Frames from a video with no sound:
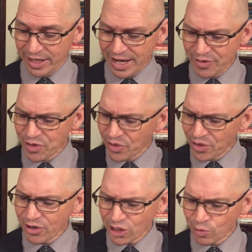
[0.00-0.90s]
And
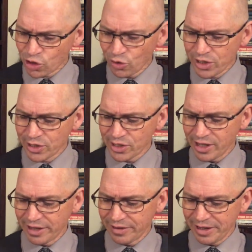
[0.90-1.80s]
there are some choices
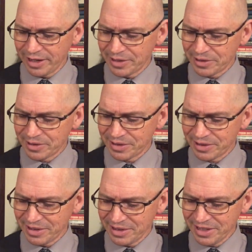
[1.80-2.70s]
like that
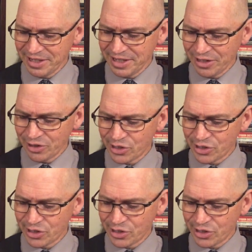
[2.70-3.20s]
uh, in here.